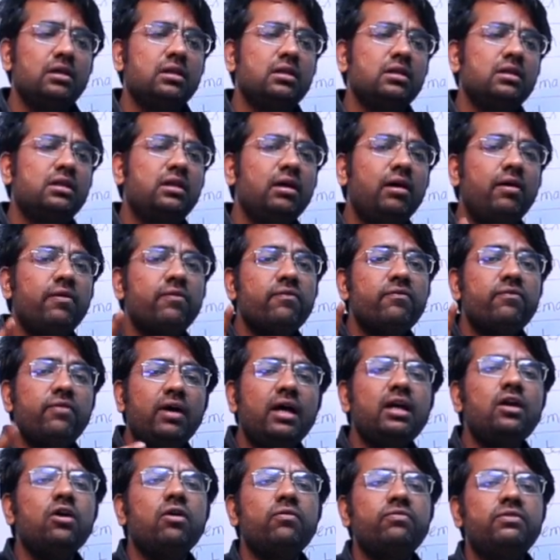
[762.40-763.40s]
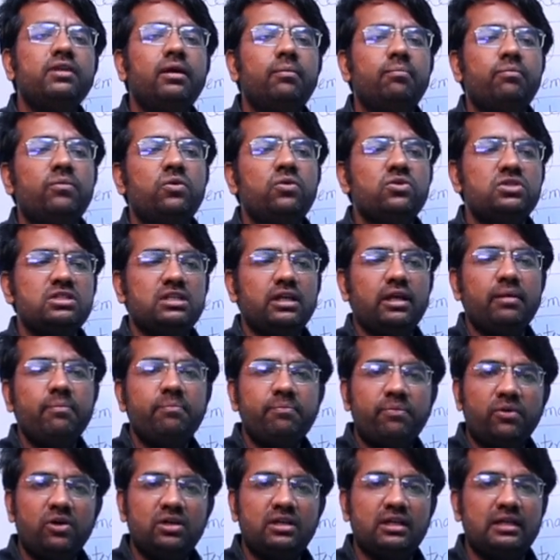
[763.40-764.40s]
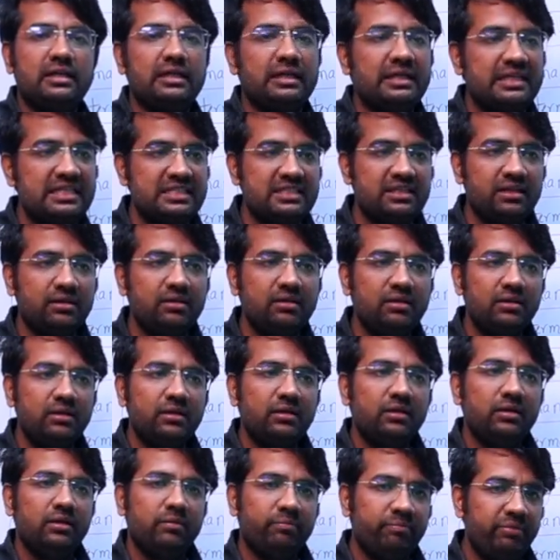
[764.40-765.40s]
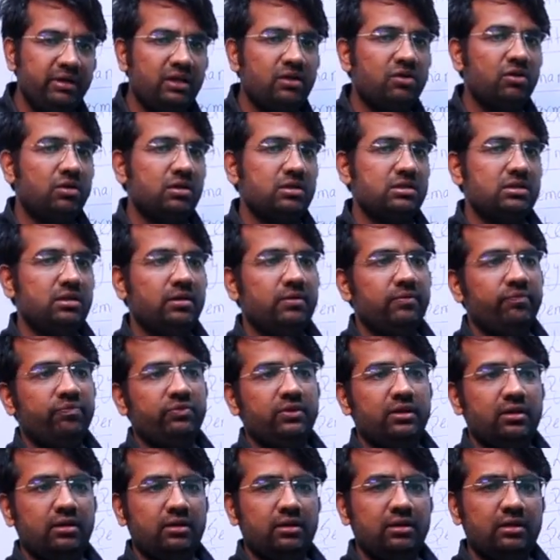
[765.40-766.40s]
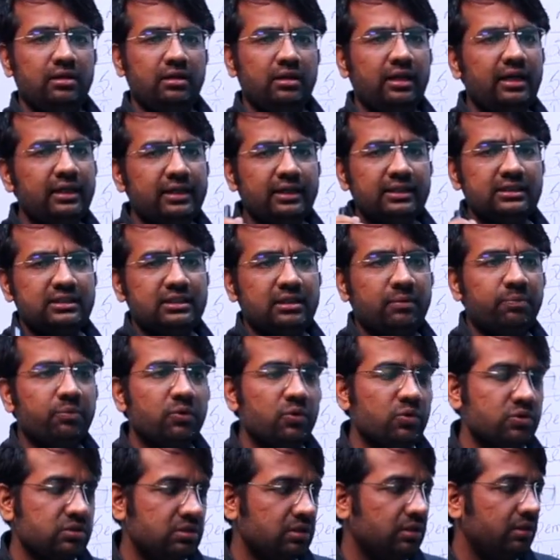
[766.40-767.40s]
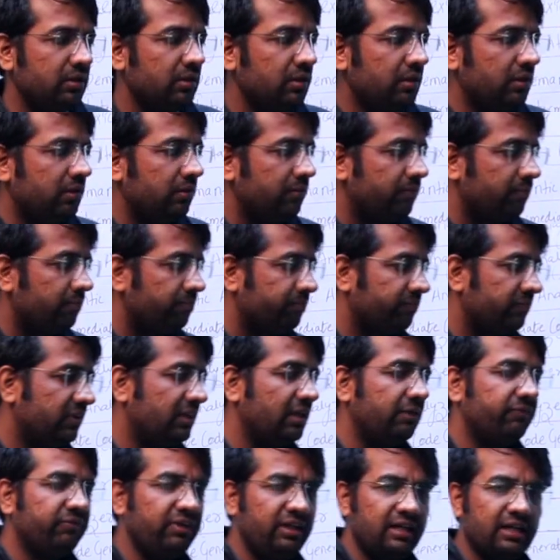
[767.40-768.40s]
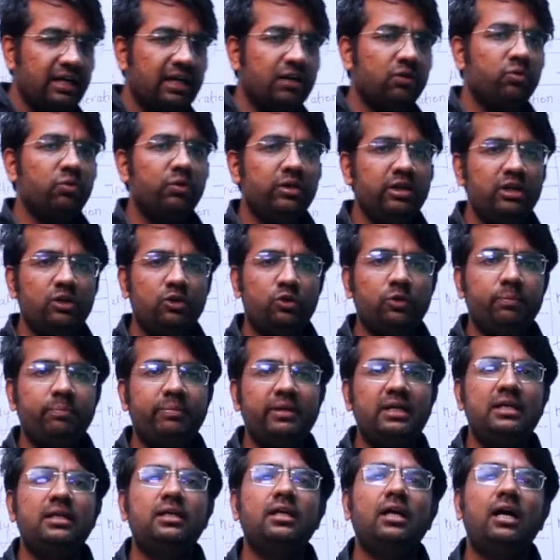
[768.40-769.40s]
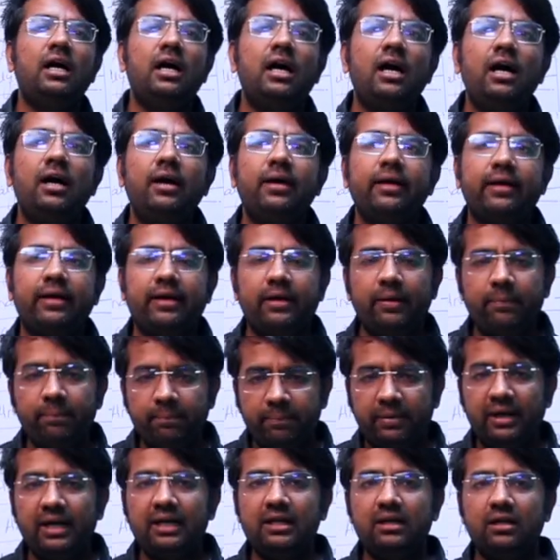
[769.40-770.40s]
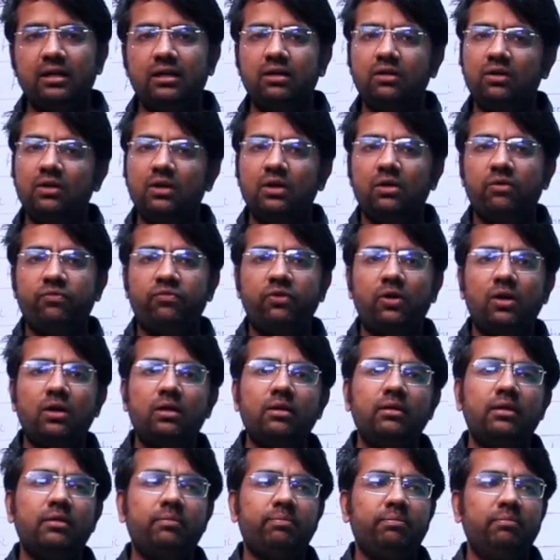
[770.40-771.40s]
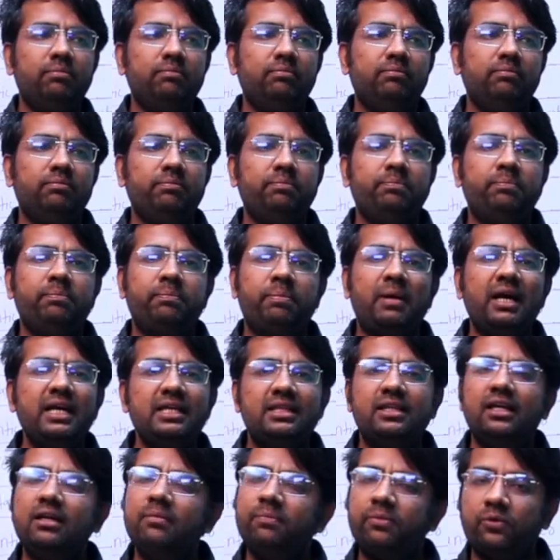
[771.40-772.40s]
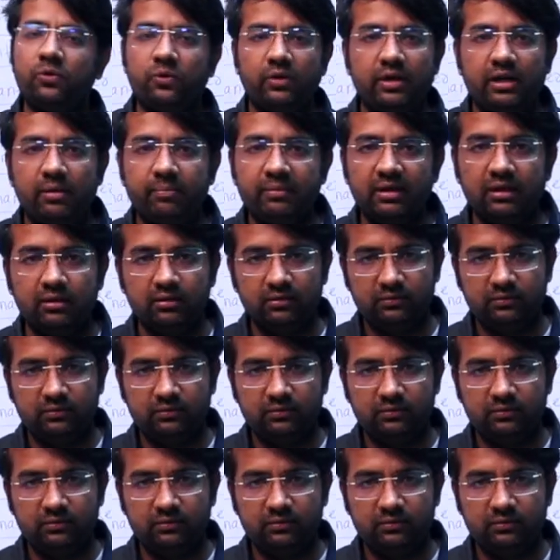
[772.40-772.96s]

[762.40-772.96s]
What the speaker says: The one of the most important reason, because let us suppose that we are going to build a compiler for Python programming.